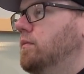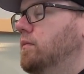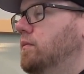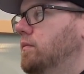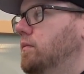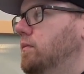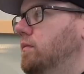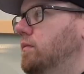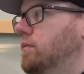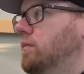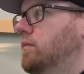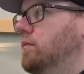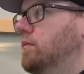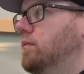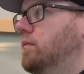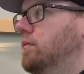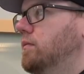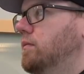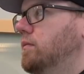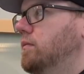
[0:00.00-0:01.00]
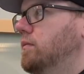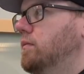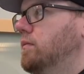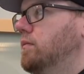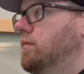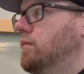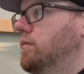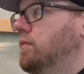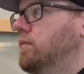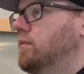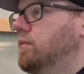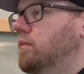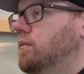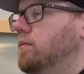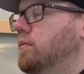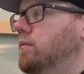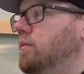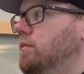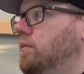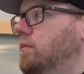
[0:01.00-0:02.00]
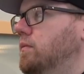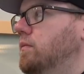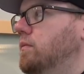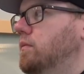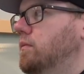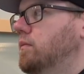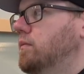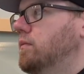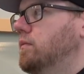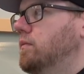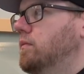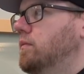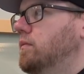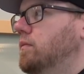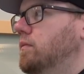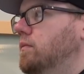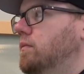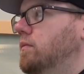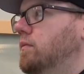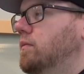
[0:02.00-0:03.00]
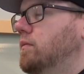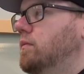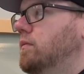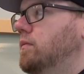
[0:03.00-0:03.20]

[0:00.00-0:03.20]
(silent)